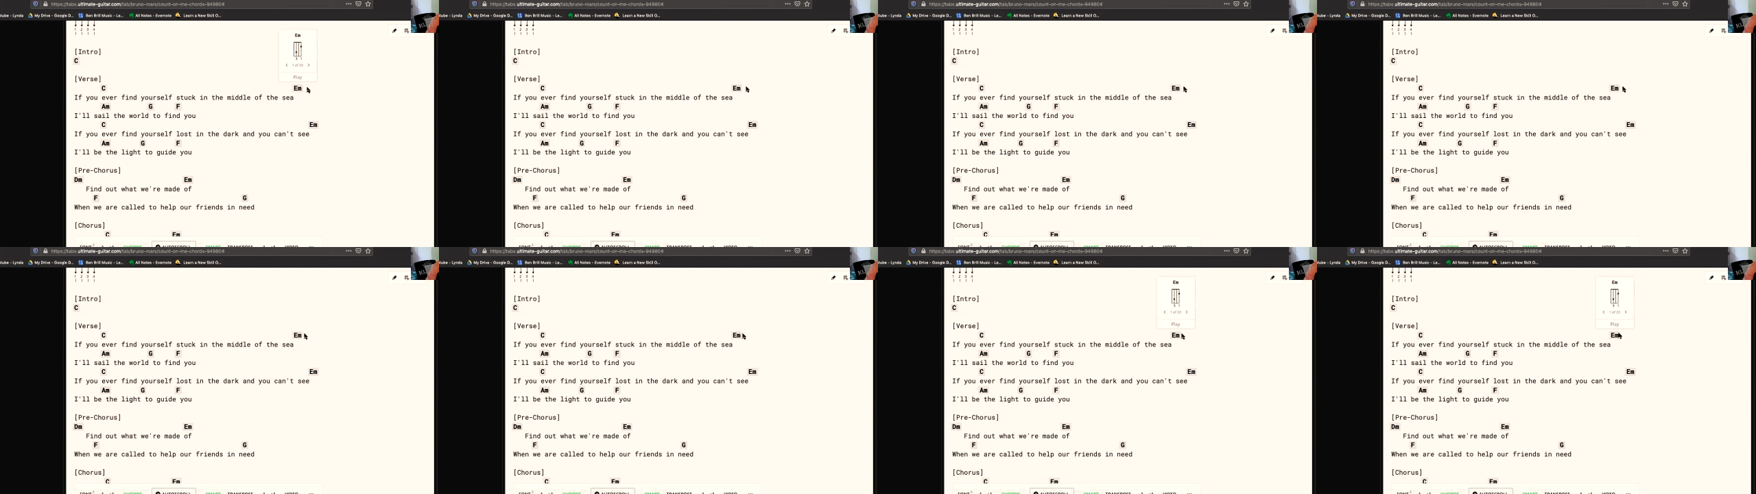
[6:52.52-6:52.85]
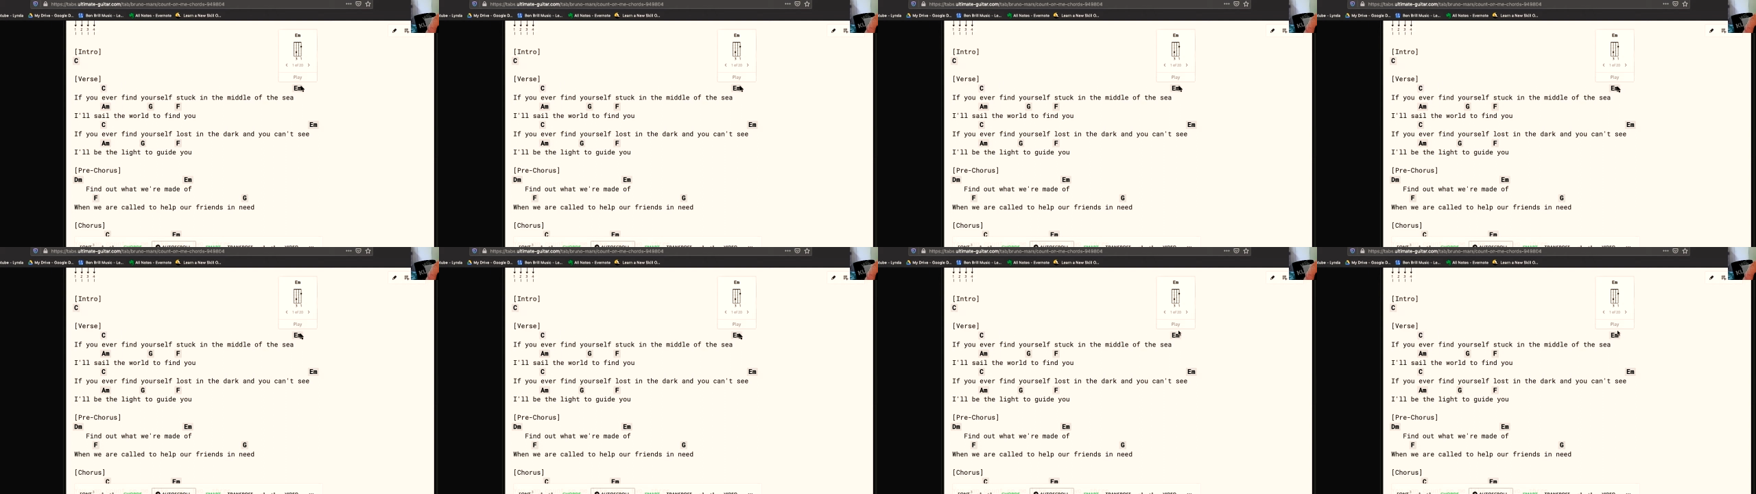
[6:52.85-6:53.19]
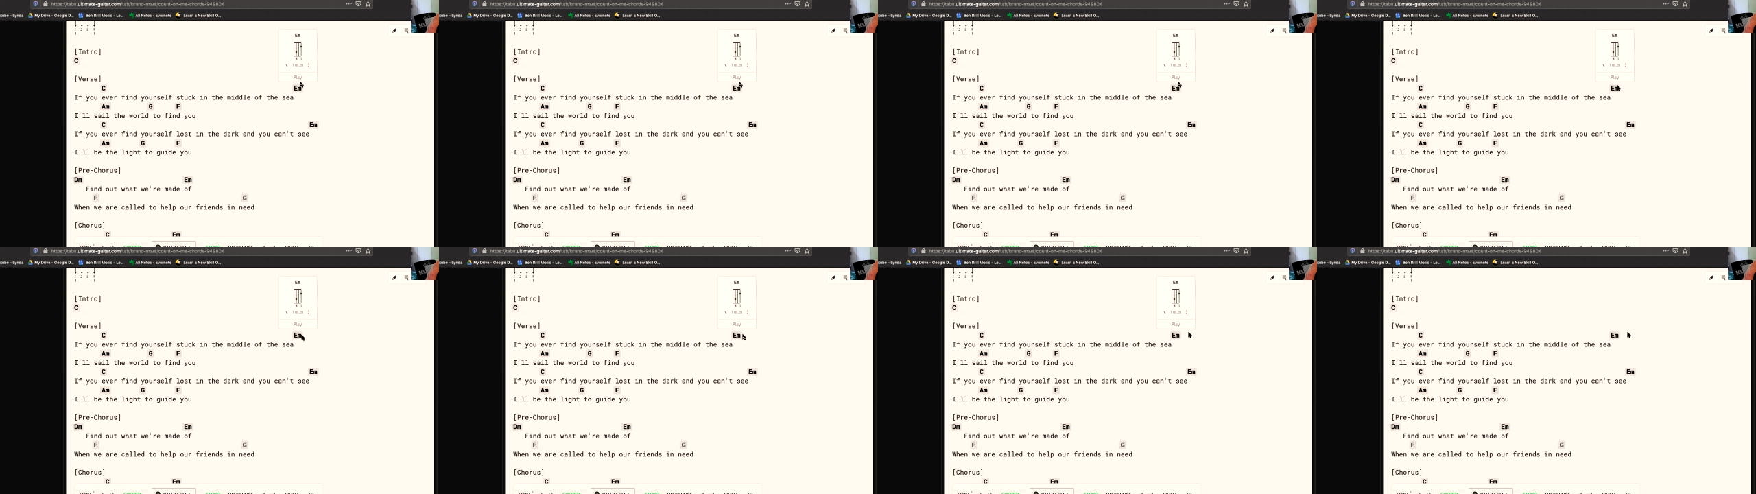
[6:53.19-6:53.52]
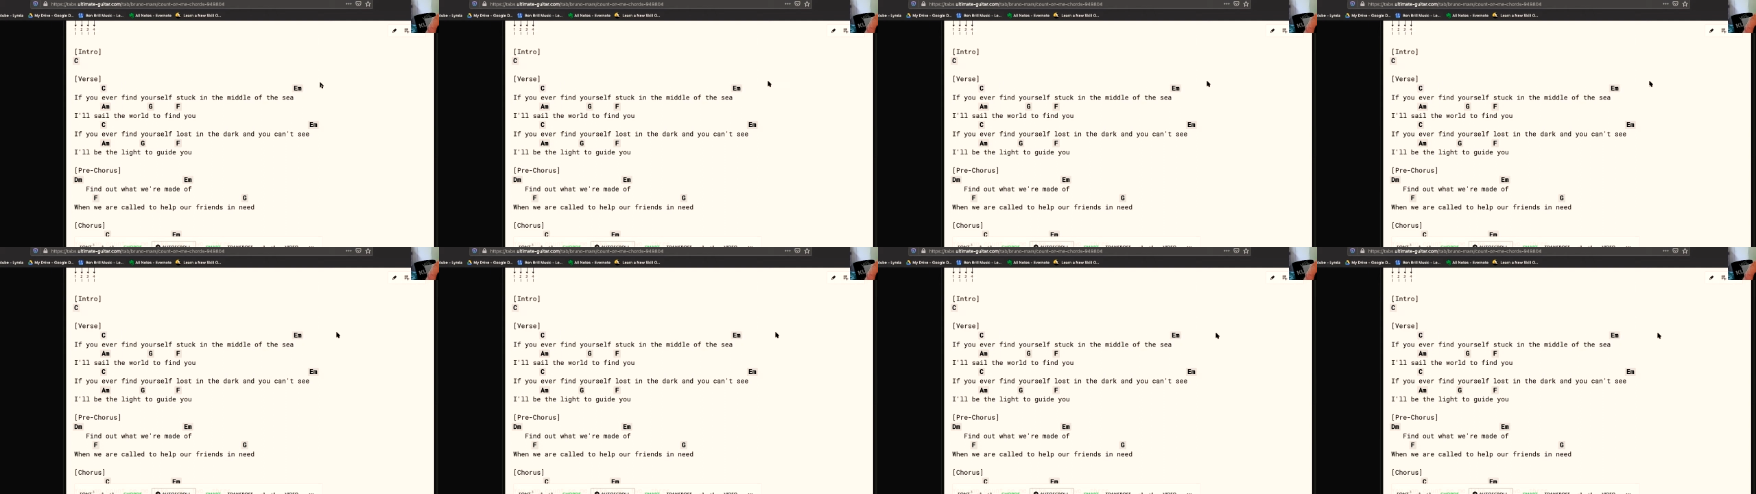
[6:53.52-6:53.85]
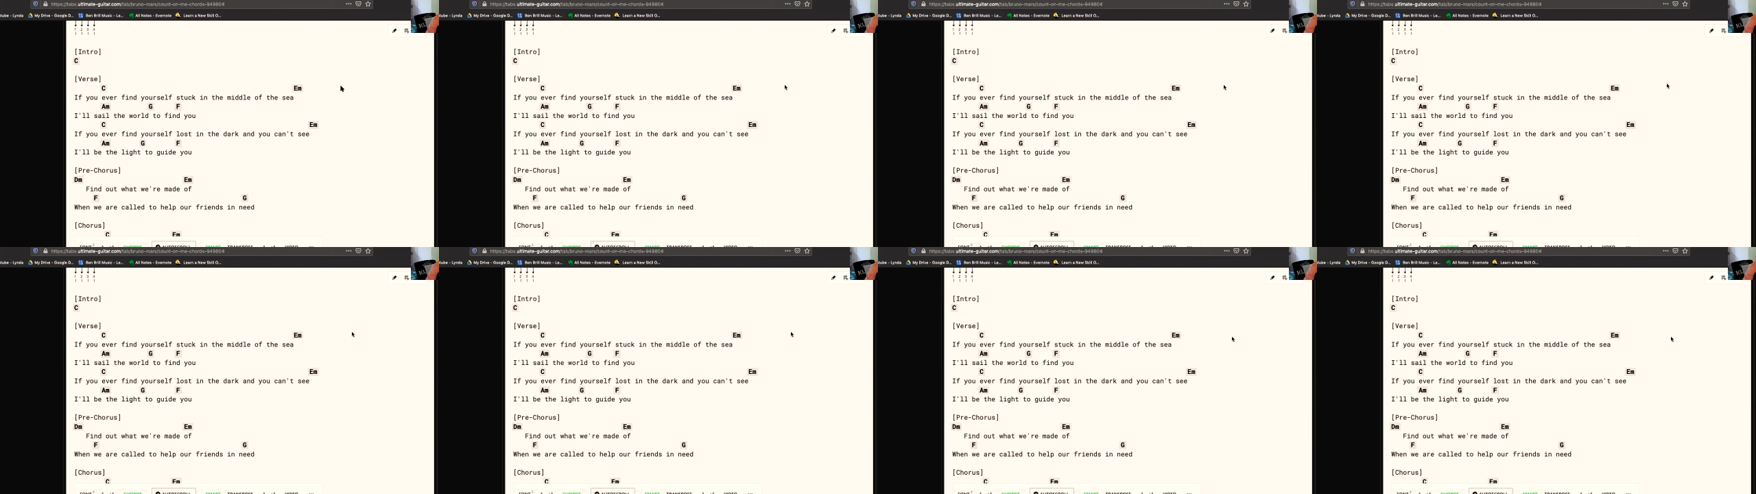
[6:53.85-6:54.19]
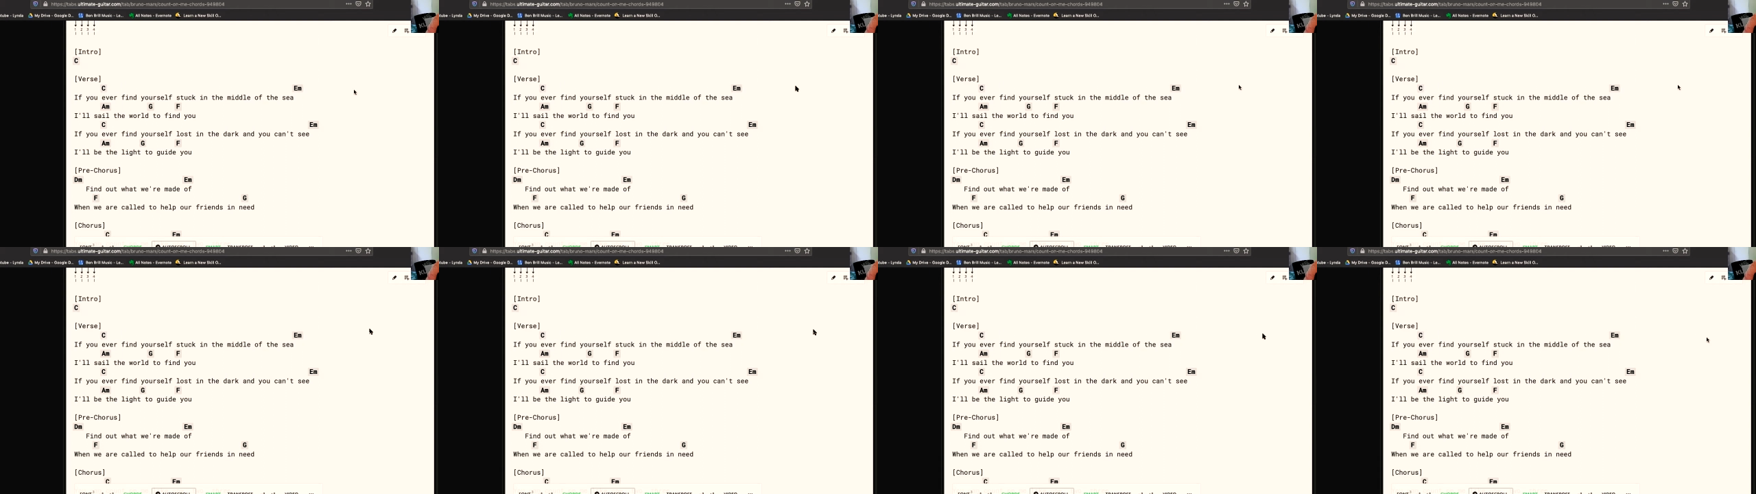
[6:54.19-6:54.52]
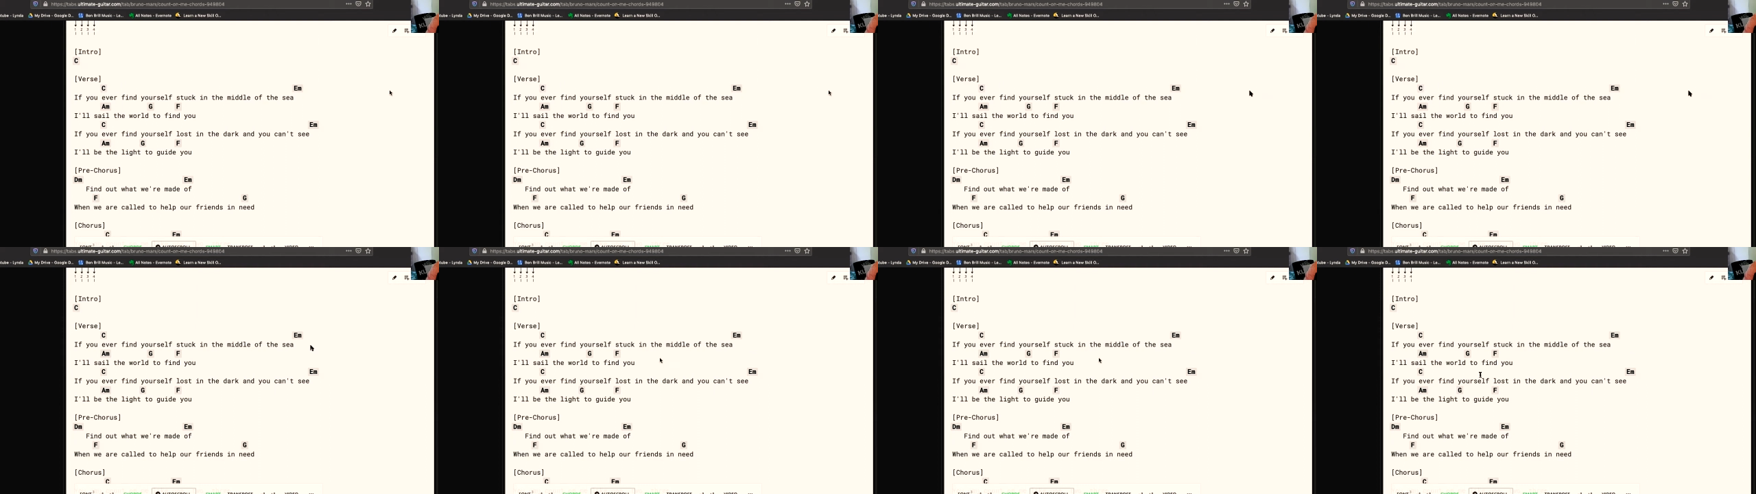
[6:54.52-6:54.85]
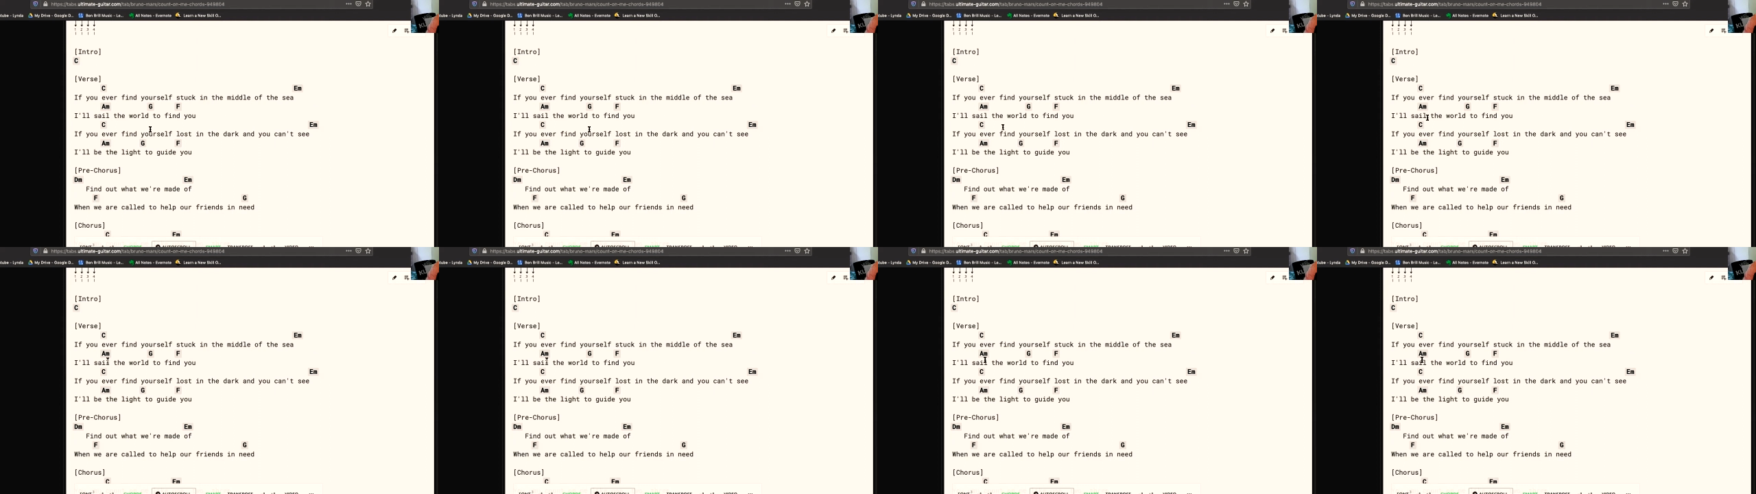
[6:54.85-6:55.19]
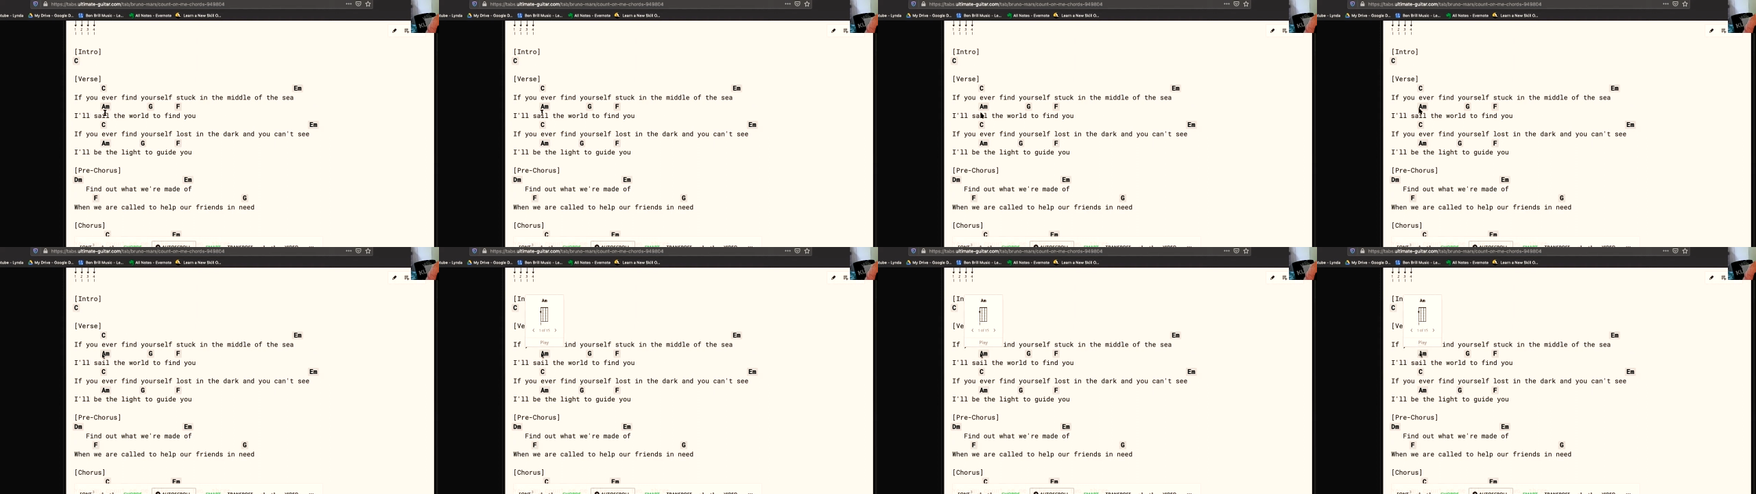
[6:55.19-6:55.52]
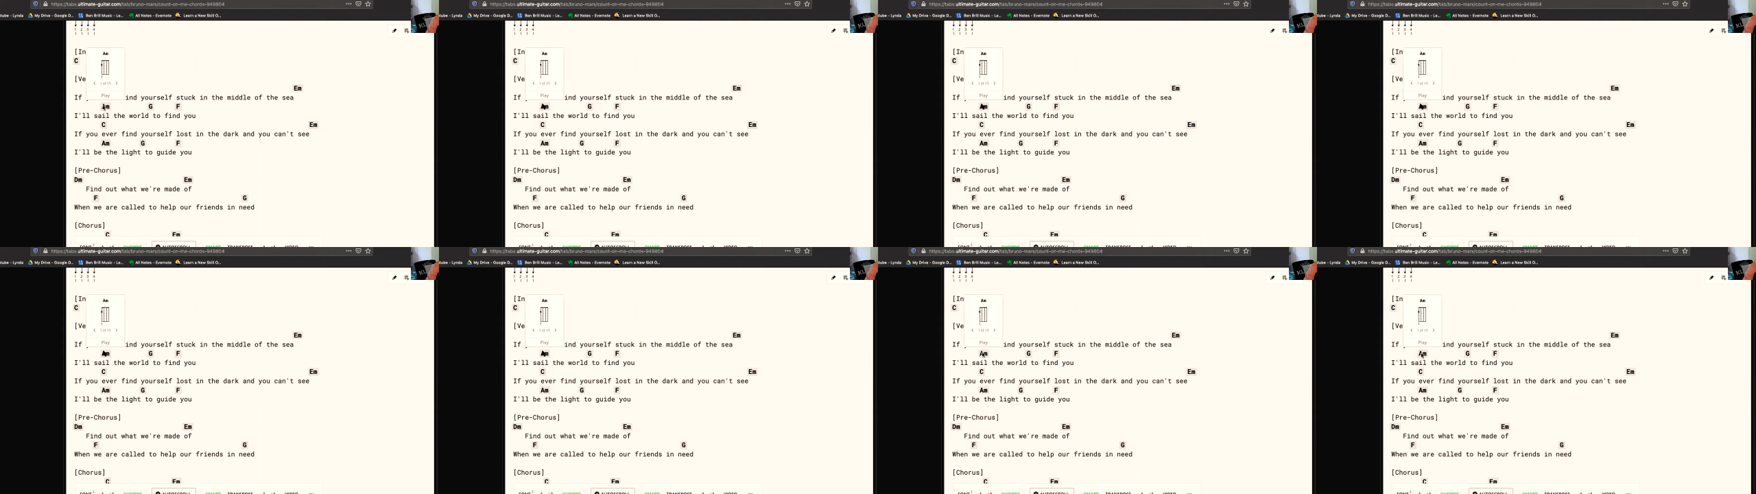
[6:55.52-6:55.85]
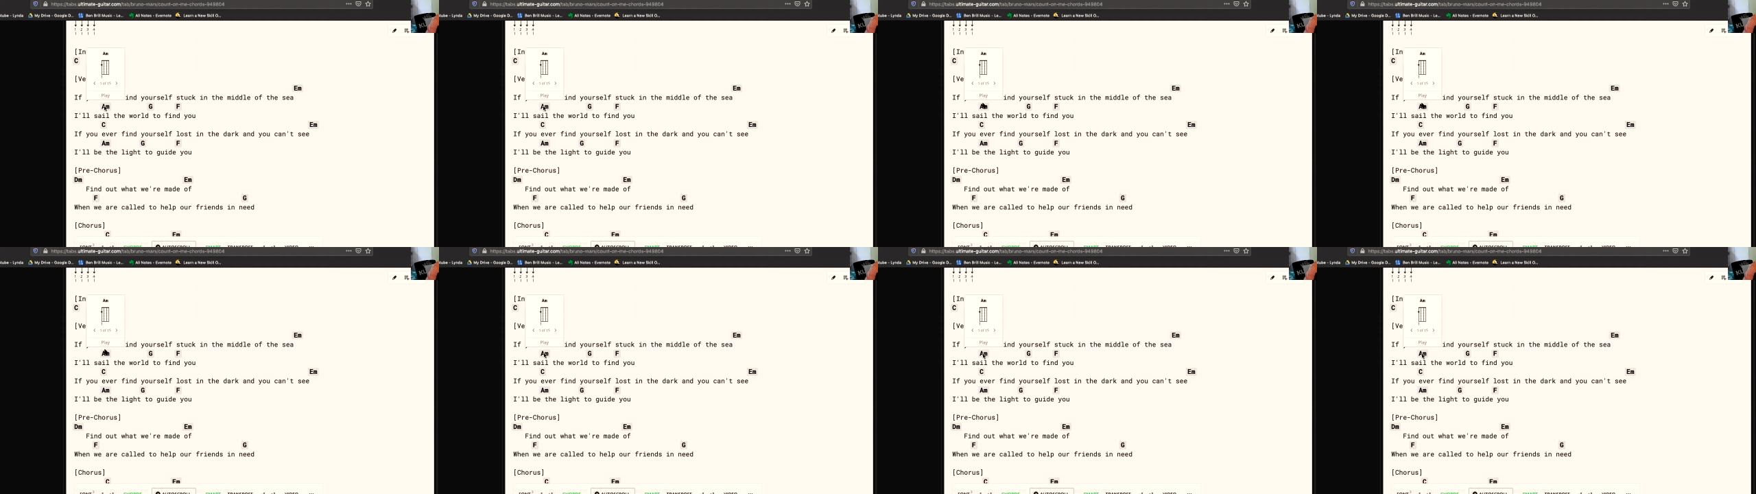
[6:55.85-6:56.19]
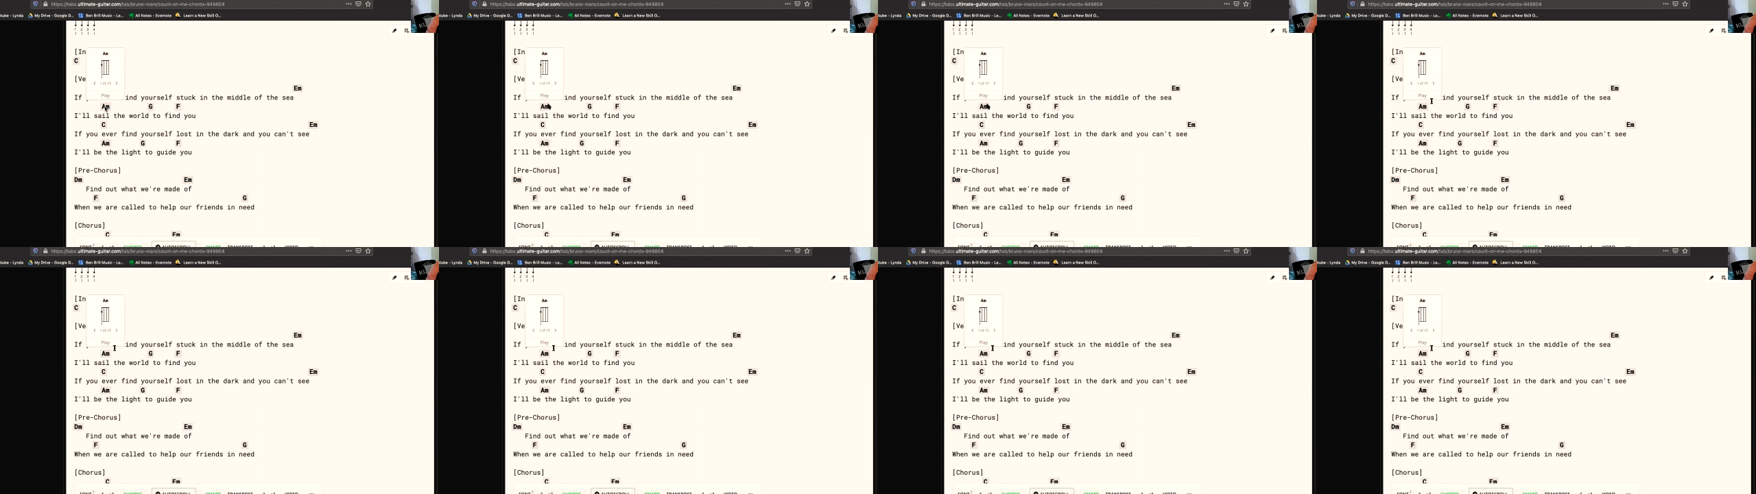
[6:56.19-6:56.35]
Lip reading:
Nobody's mouth can be seen.